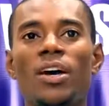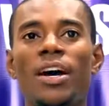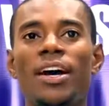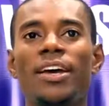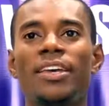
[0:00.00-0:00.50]

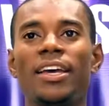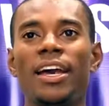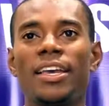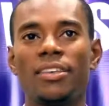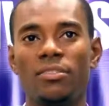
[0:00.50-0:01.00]

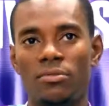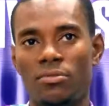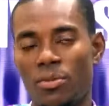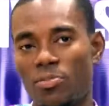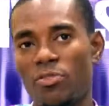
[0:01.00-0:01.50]

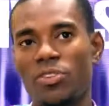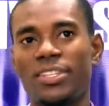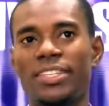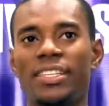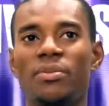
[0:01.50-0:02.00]
the previous
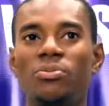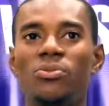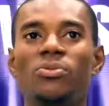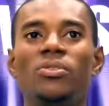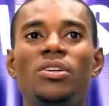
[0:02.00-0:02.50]

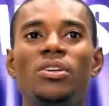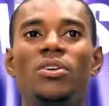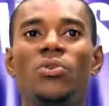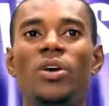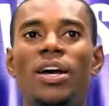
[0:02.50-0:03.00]
example,
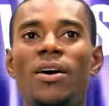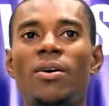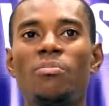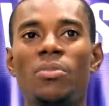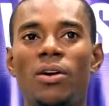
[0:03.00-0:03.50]
where
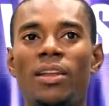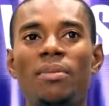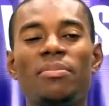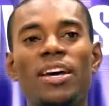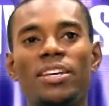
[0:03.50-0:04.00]
our
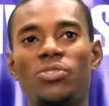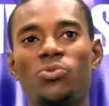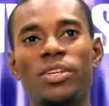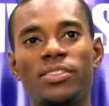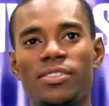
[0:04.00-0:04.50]
lambda is
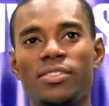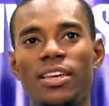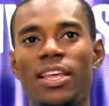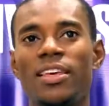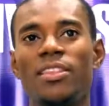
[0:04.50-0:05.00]
20
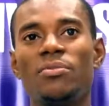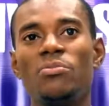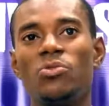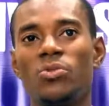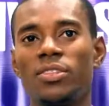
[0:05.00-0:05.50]
and then the
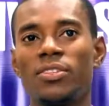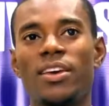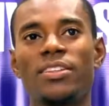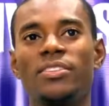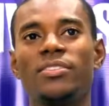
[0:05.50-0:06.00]
mu is
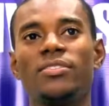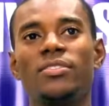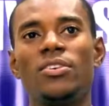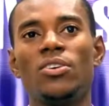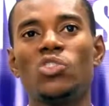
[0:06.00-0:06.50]
30.
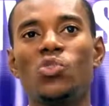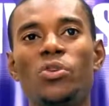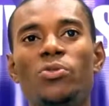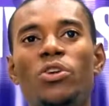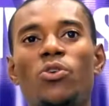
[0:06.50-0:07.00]
So
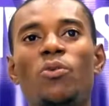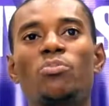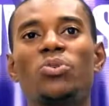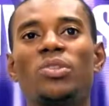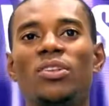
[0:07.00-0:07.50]
we
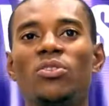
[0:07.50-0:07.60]
recompute our